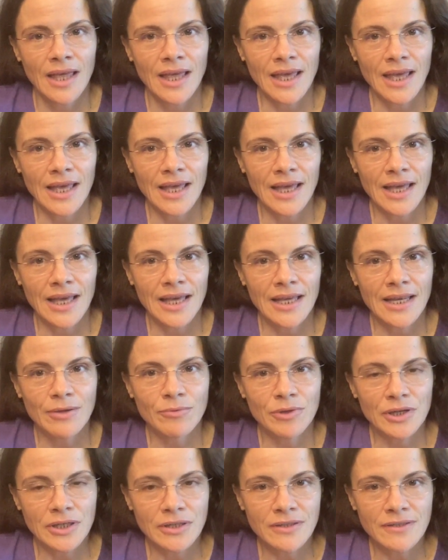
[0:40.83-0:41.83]

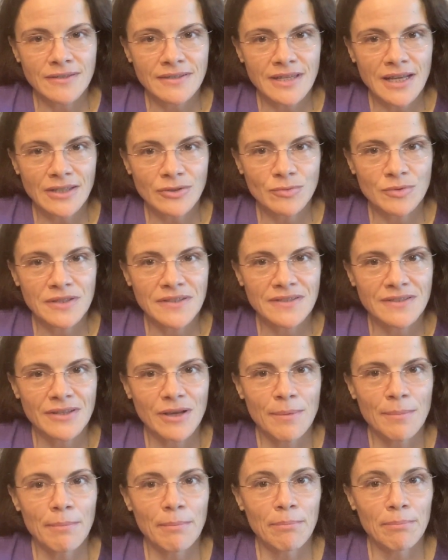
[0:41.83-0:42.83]
And we're going to start with
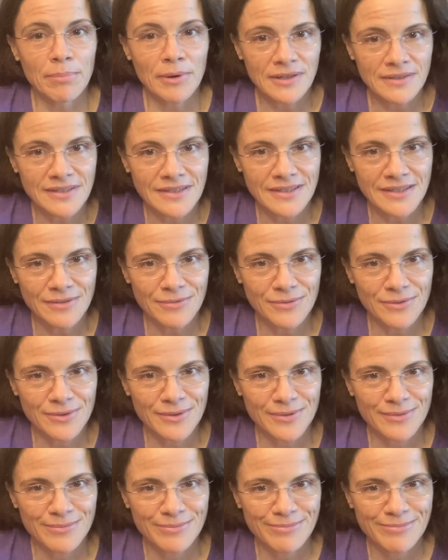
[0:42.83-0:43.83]
some positives.